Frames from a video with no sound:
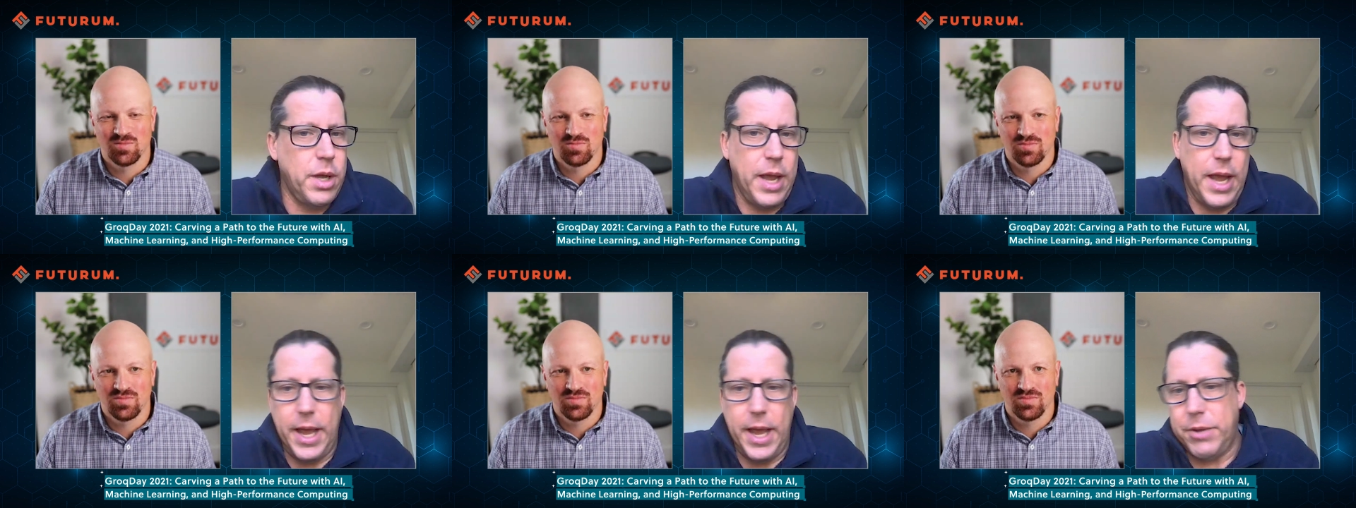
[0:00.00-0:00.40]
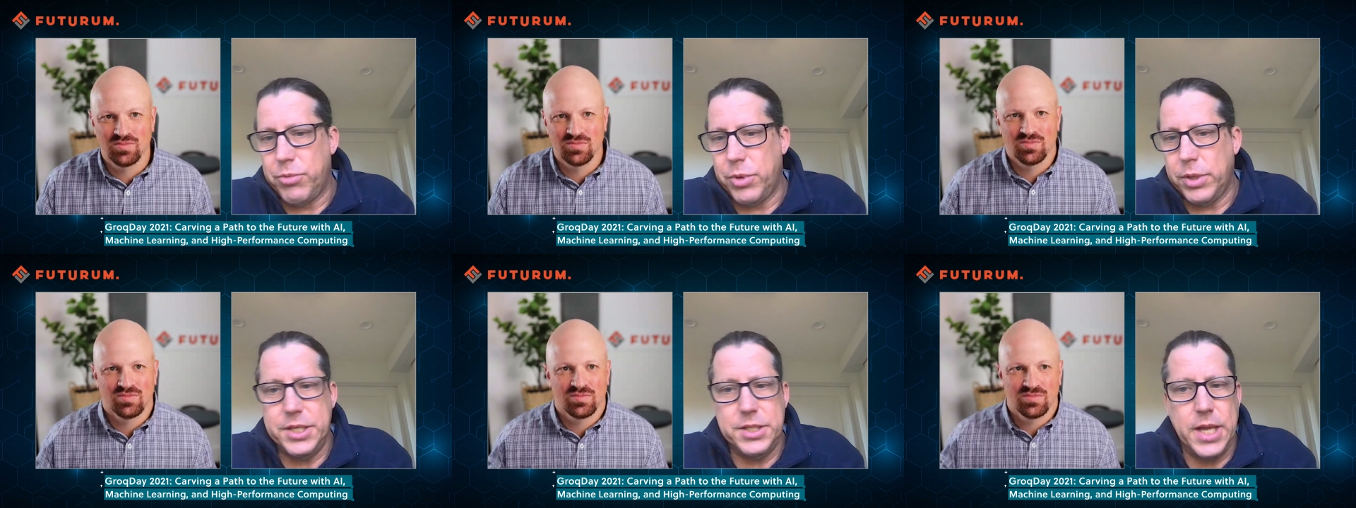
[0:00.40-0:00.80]

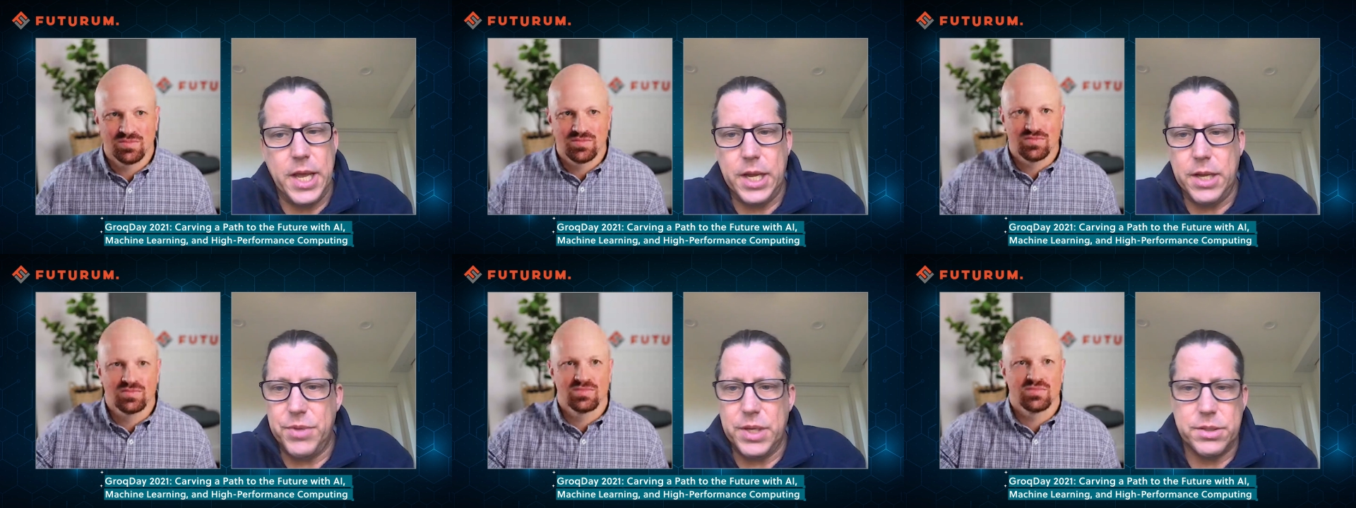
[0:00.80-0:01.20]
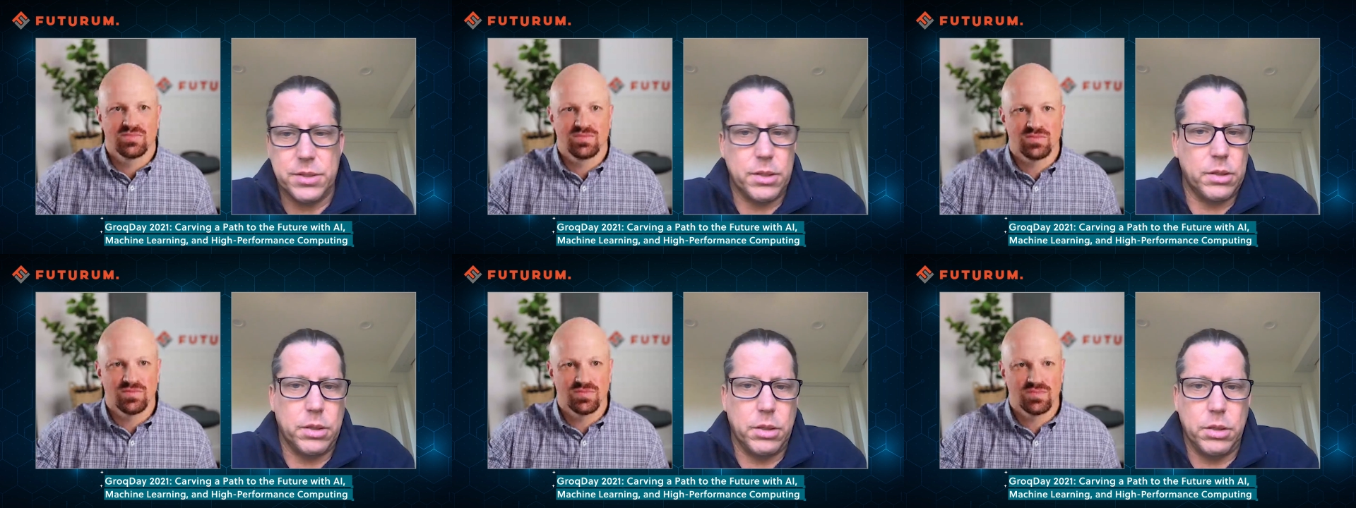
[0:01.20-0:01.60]
Speaker 1: and really taken
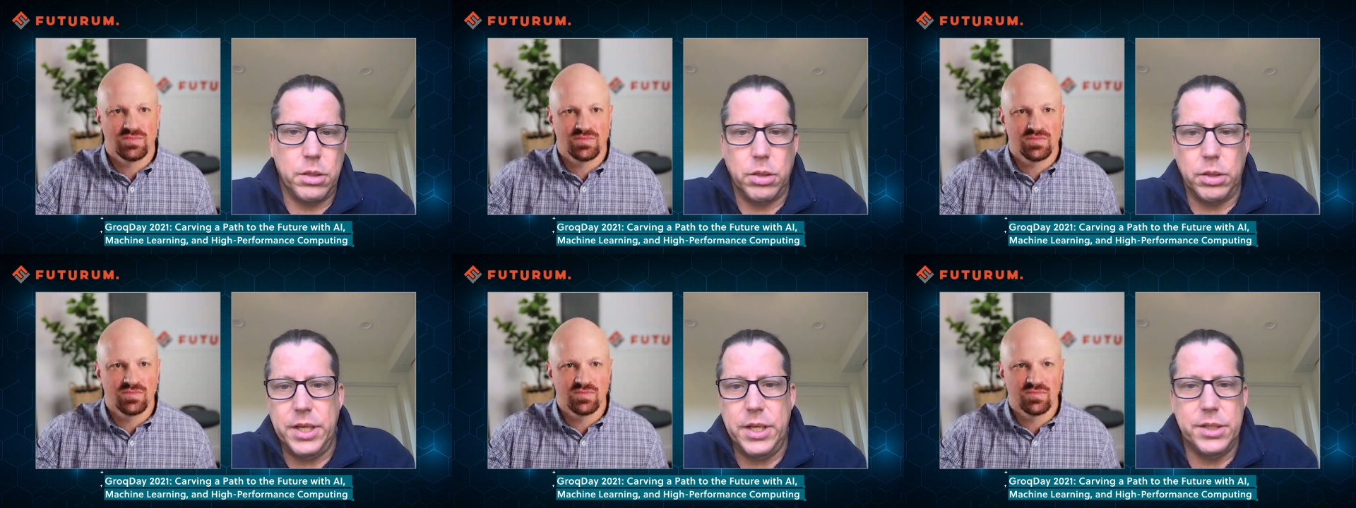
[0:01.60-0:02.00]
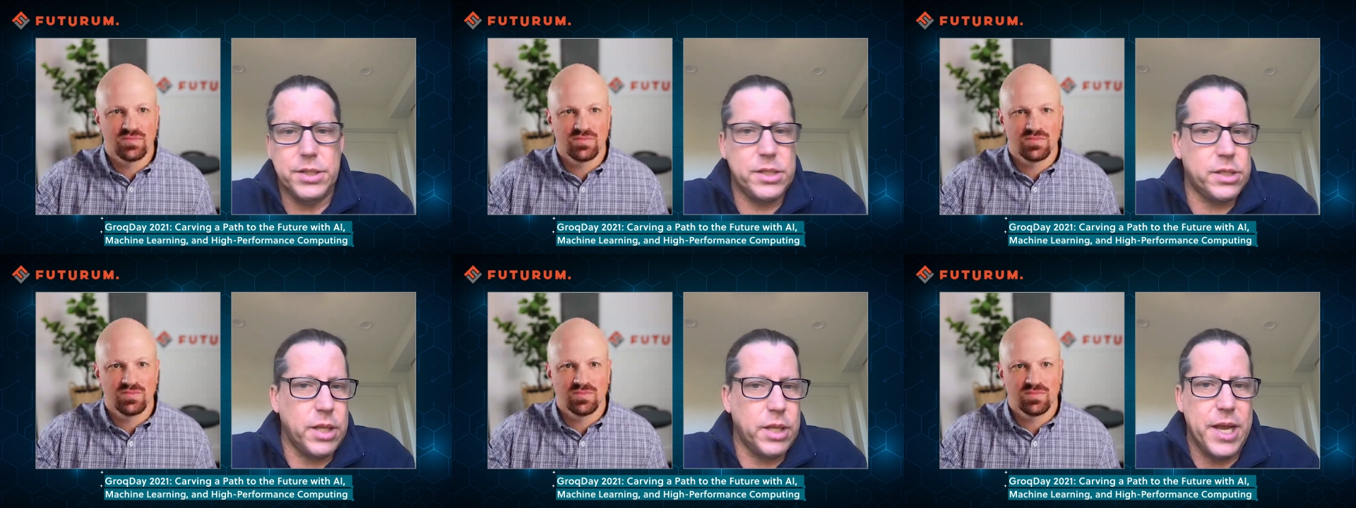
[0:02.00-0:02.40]
this clean
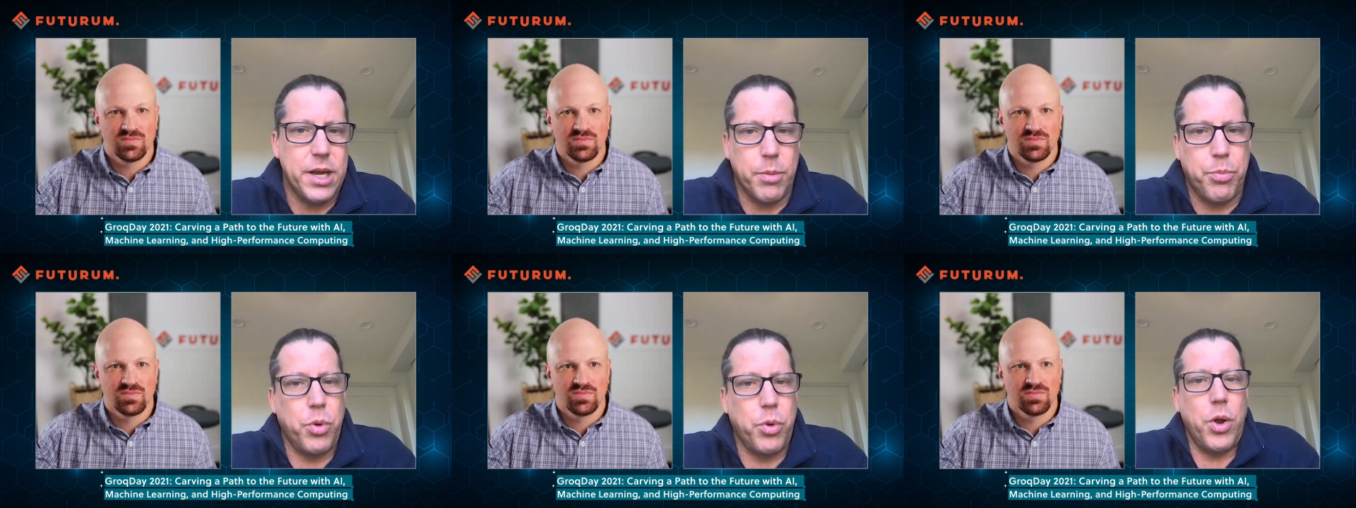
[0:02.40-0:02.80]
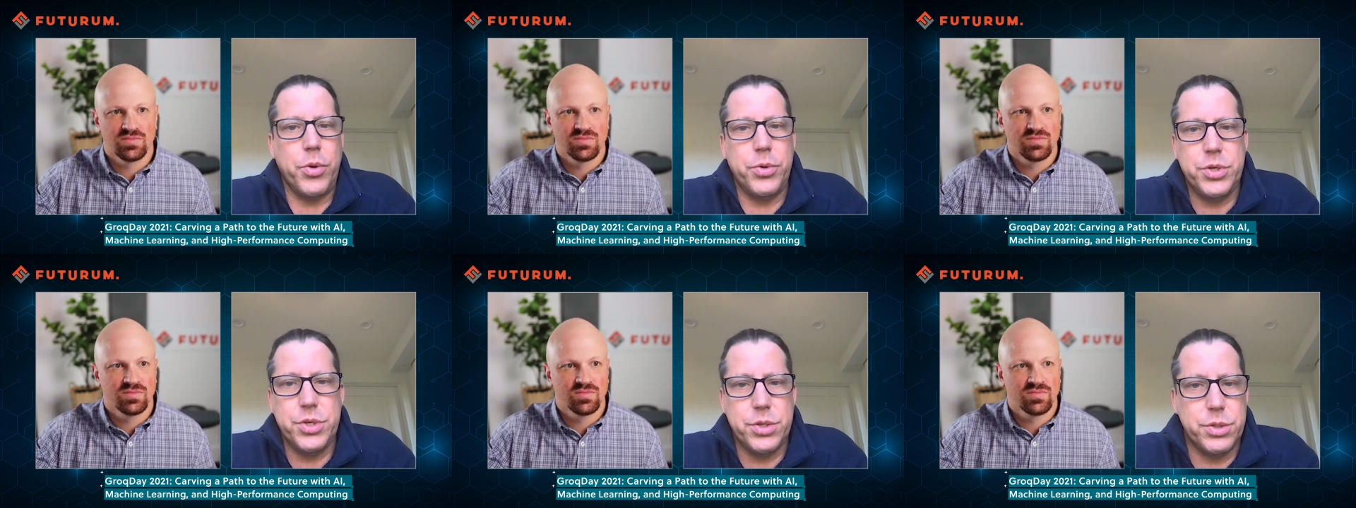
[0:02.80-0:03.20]
slate
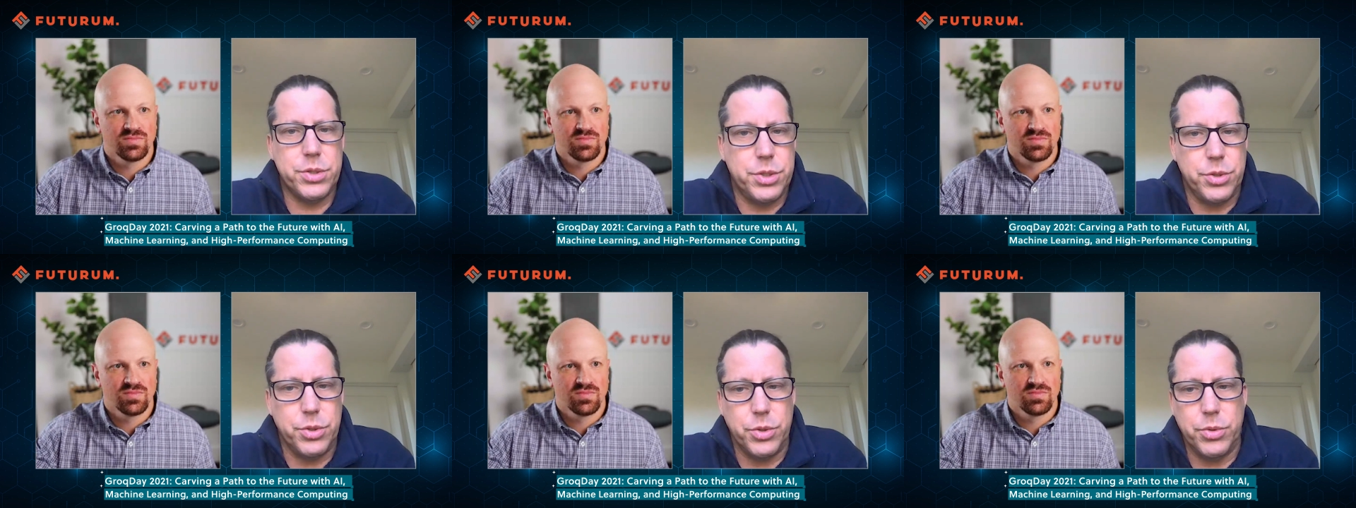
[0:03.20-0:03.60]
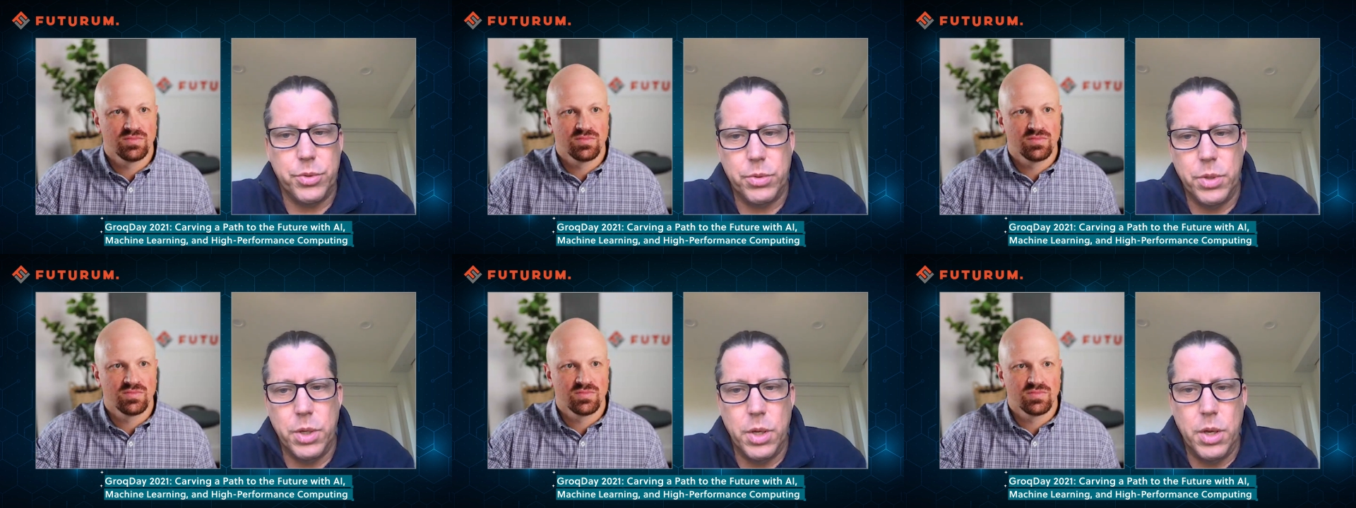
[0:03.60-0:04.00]
approach
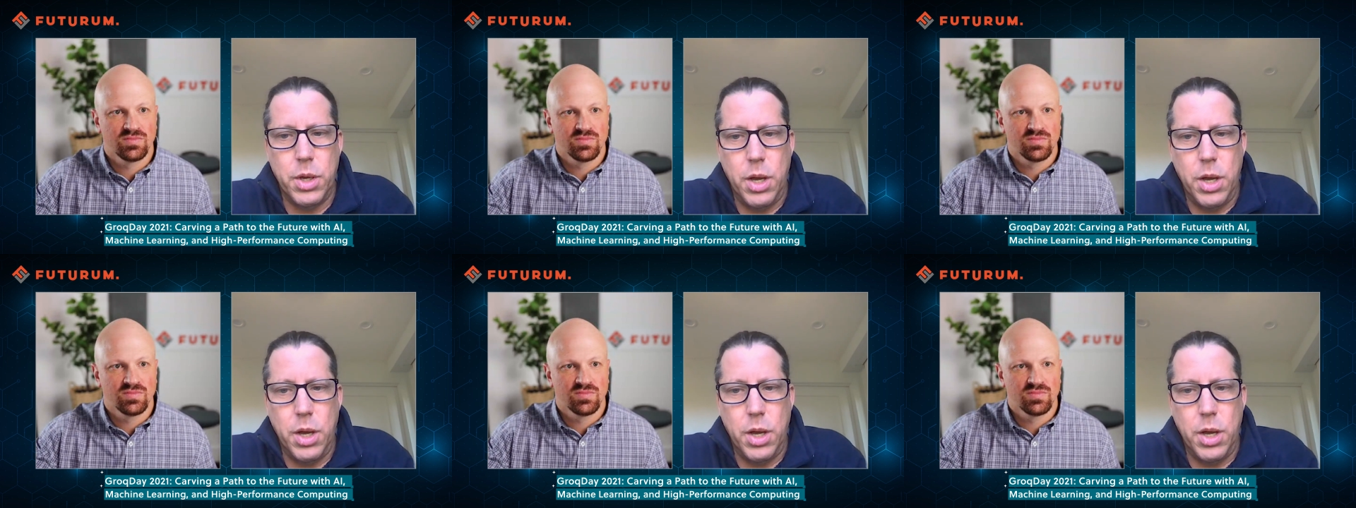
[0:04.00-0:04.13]
to